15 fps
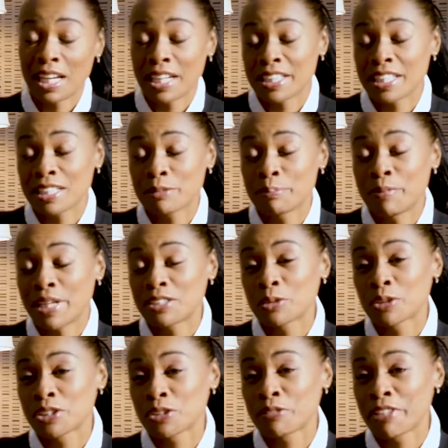think
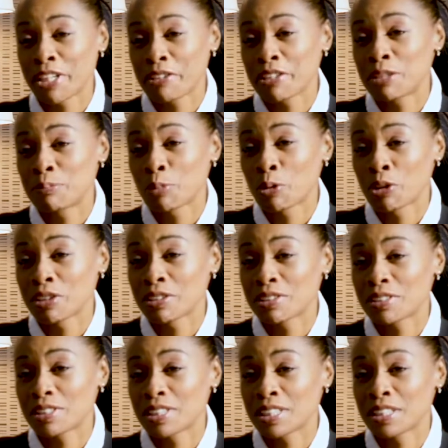mentors are very
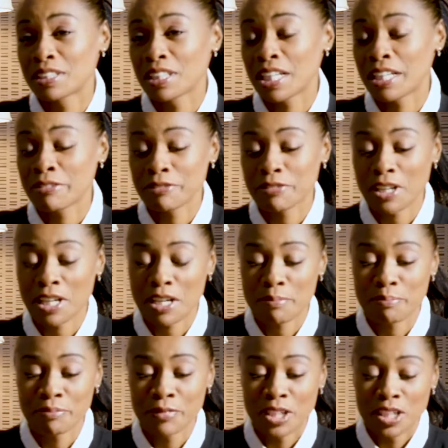important in life.
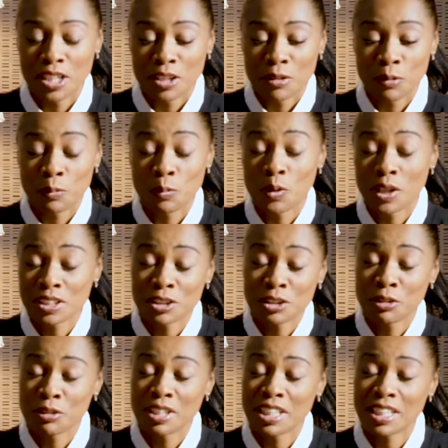What do
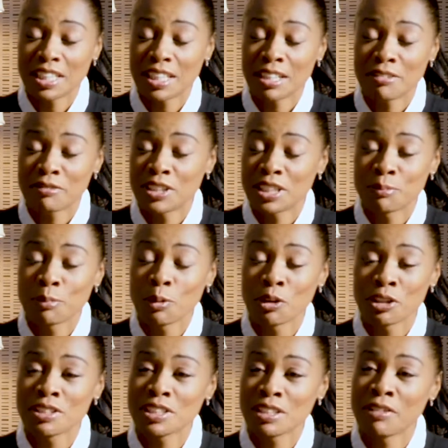you think of the
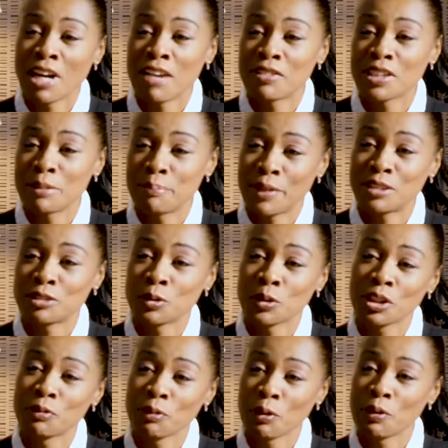importance of having a mentor
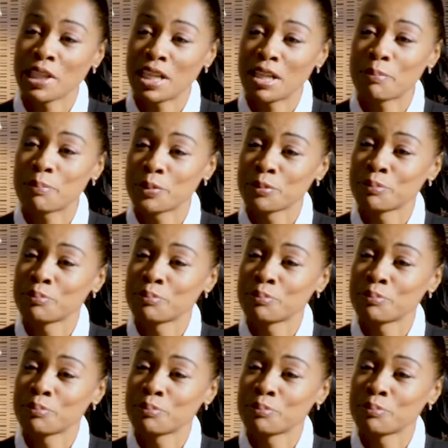growing up?